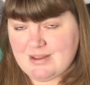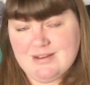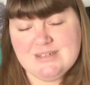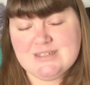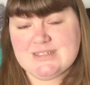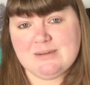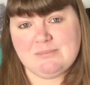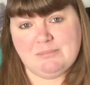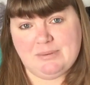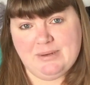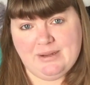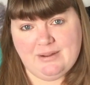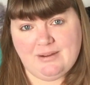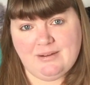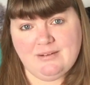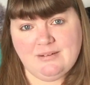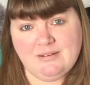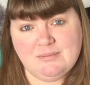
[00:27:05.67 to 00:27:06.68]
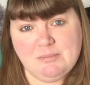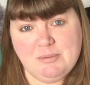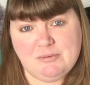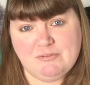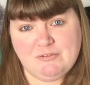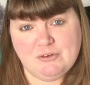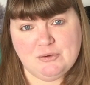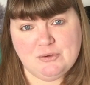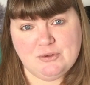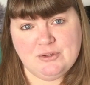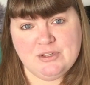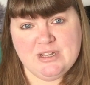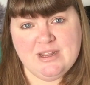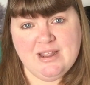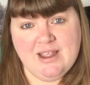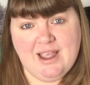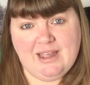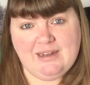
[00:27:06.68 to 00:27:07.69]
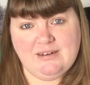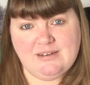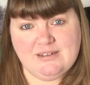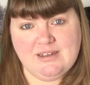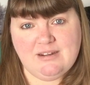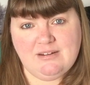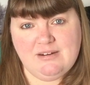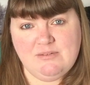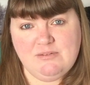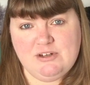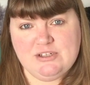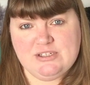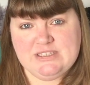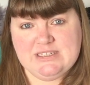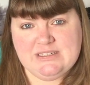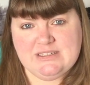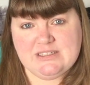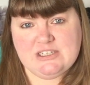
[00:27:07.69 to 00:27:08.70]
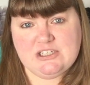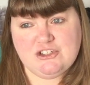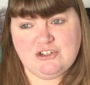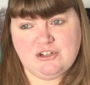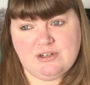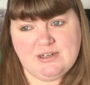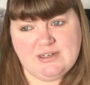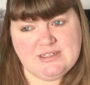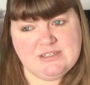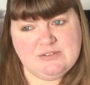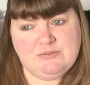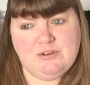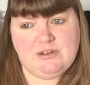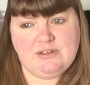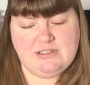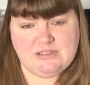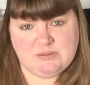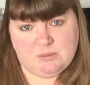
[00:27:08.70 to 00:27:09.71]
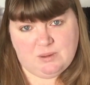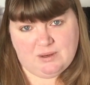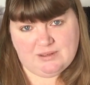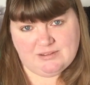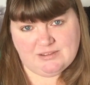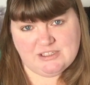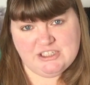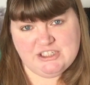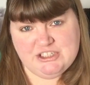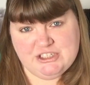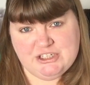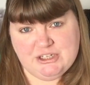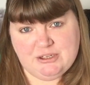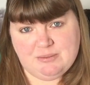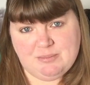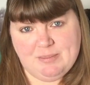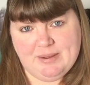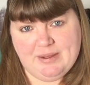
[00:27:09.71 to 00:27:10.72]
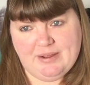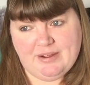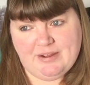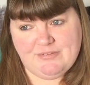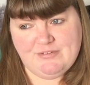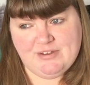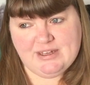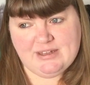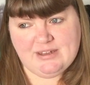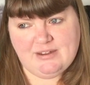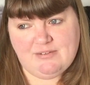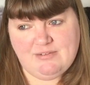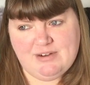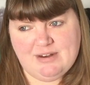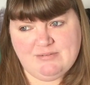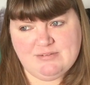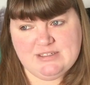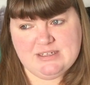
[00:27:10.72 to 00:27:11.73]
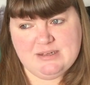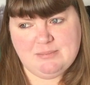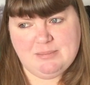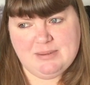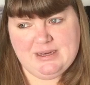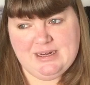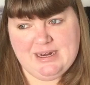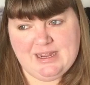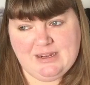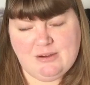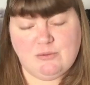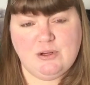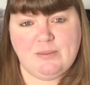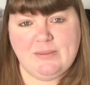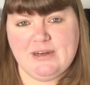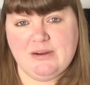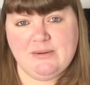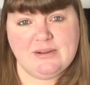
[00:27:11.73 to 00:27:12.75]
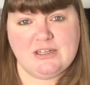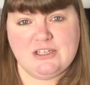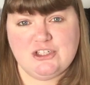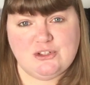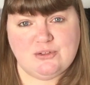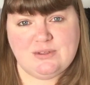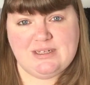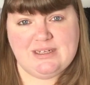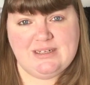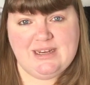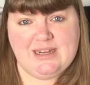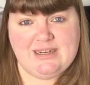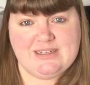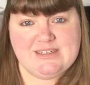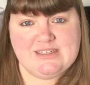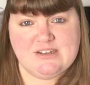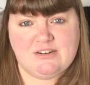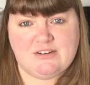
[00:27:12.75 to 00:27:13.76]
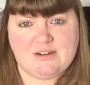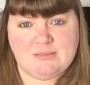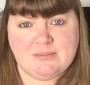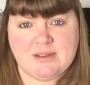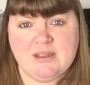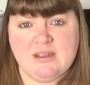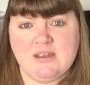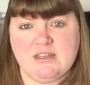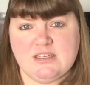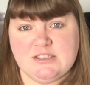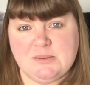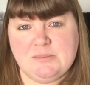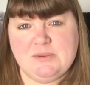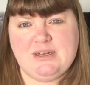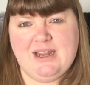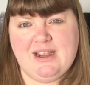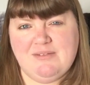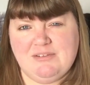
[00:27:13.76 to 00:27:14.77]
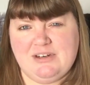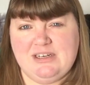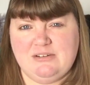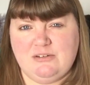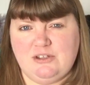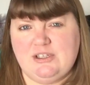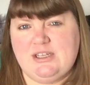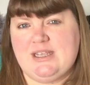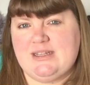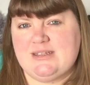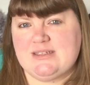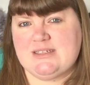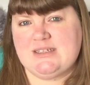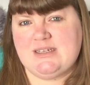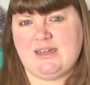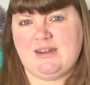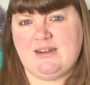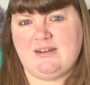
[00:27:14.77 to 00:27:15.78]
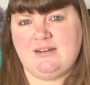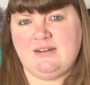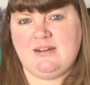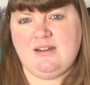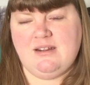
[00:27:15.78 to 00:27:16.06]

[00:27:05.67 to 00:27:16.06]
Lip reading: sampler before, and I kind of looked into trying to find one to do, but I think I've left it a bit late, although I know I can join in at any time. So I'm going to have a little look into that,